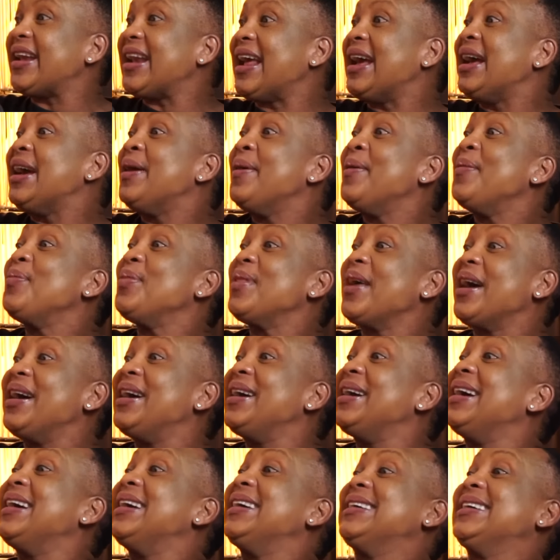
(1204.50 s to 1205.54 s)
you'd be the
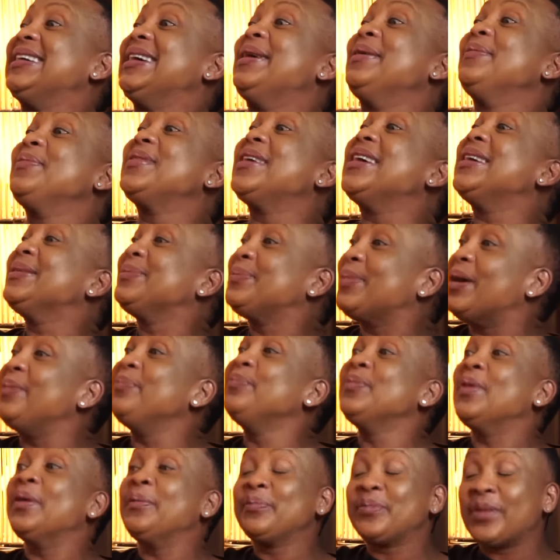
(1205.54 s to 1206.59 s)
ugly Betty of the
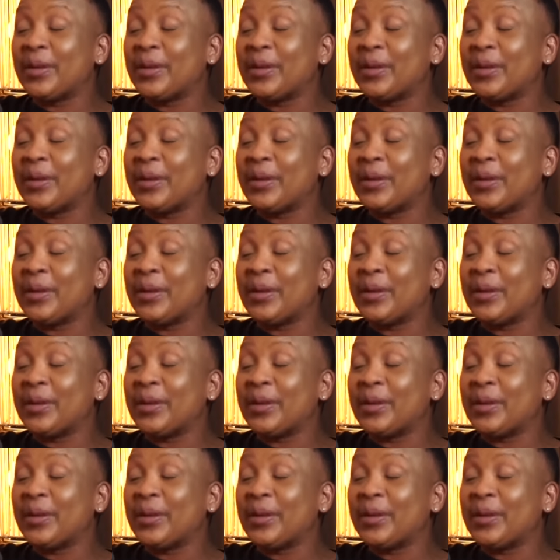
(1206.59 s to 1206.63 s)
situation.